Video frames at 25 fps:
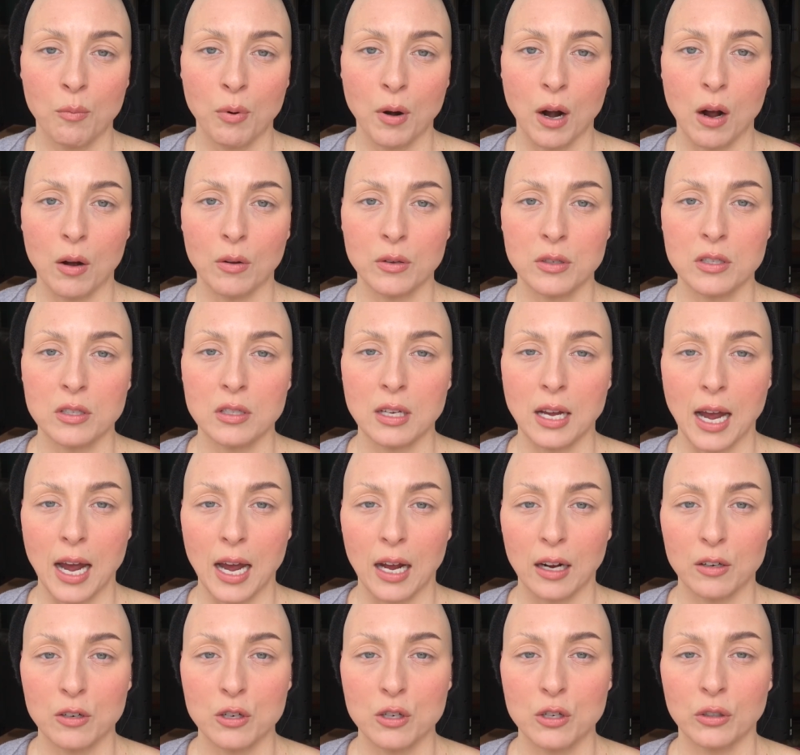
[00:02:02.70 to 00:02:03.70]
brow is to
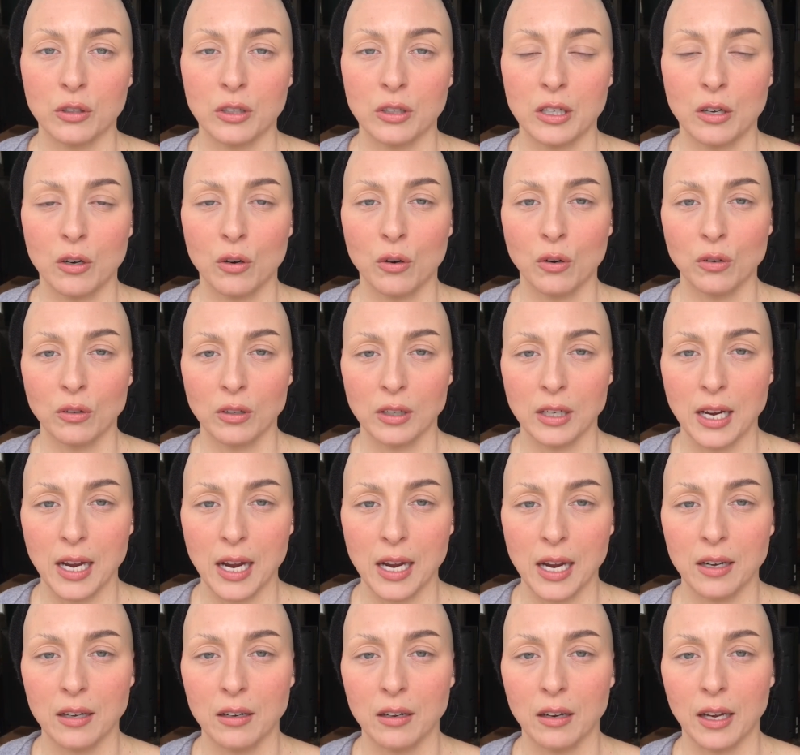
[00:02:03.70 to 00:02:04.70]
actually
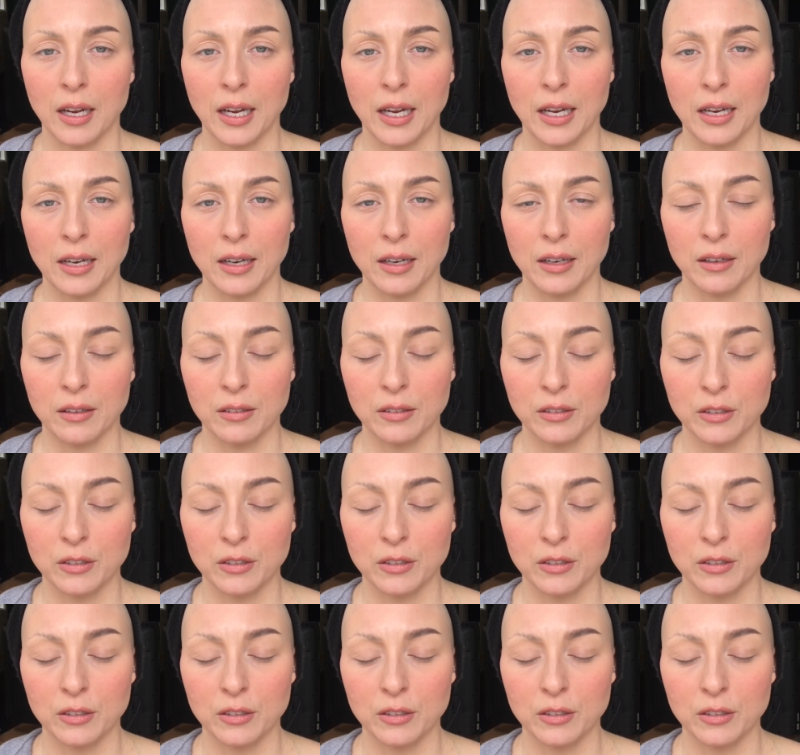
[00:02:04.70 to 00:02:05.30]
create a